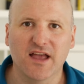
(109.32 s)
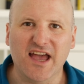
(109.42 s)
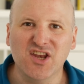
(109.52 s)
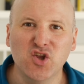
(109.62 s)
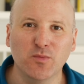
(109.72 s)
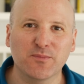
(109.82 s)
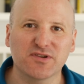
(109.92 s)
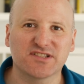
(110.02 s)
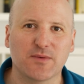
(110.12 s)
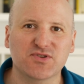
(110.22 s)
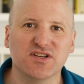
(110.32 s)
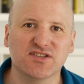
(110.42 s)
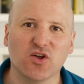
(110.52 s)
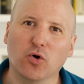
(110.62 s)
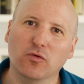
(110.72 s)
And human perception
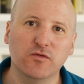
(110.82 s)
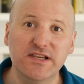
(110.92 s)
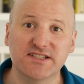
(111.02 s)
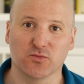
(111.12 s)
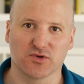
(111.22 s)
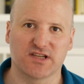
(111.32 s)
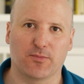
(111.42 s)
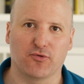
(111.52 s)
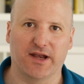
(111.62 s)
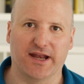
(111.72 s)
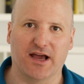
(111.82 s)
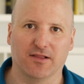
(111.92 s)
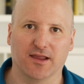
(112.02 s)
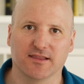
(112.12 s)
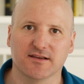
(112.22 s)
is the whole reason we're separating it
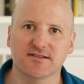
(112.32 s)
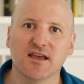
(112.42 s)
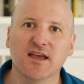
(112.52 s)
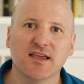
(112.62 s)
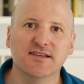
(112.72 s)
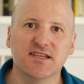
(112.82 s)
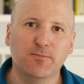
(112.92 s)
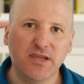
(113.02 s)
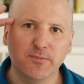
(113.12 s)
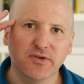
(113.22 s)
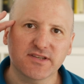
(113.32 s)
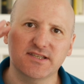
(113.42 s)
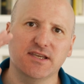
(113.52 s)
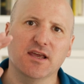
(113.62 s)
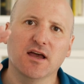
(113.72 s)
out like this. You see, people
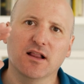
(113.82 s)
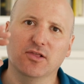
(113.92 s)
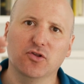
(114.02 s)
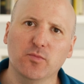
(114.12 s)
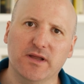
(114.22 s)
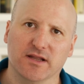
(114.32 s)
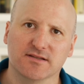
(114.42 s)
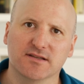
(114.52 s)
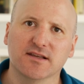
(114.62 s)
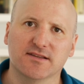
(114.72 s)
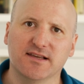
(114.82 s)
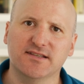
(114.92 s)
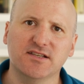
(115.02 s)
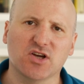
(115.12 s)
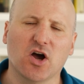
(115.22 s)
see luminance, they
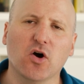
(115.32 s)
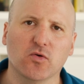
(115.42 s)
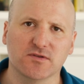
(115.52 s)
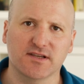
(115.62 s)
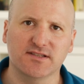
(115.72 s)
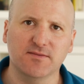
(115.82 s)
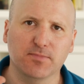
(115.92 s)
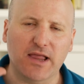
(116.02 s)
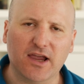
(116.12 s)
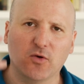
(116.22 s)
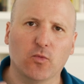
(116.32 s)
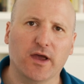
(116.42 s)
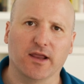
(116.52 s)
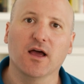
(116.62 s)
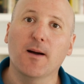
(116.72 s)
see tones, they see black and
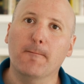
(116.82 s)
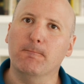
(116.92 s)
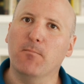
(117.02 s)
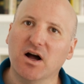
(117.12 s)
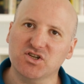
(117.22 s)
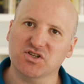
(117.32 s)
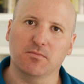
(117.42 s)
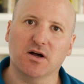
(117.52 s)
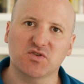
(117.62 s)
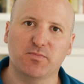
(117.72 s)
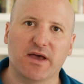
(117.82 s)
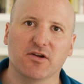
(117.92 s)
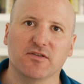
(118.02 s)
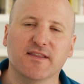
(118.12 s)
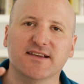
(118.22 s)
white much, much
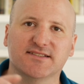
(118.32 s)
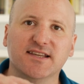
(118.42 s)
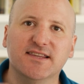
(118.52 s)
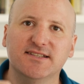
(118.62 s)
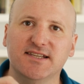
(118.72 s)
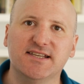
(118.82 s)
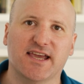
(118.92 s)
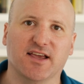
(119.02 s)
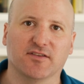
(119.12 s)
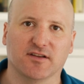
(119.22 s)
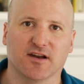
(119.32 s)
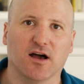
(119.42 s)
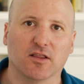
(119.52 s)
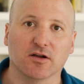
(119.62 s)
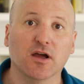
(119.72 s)
better than they see the details in
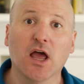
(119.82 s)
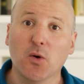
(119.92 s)
color.